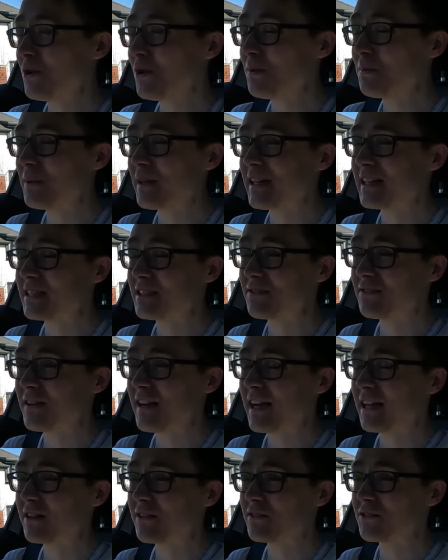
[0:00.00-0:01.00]
not a biggest
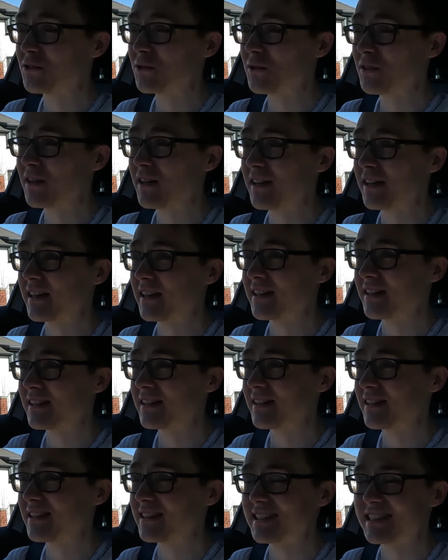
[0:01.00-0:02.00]
fan of sort of like
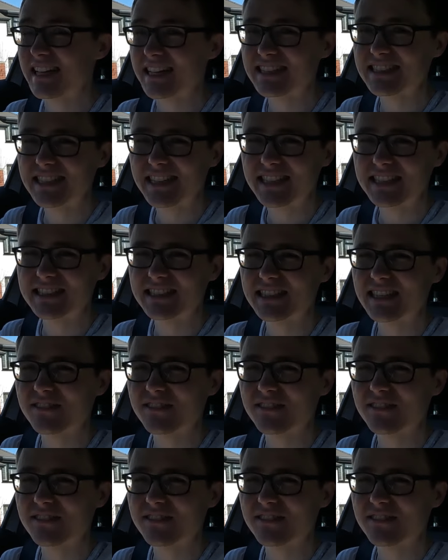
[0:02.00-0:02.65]
aesthetics.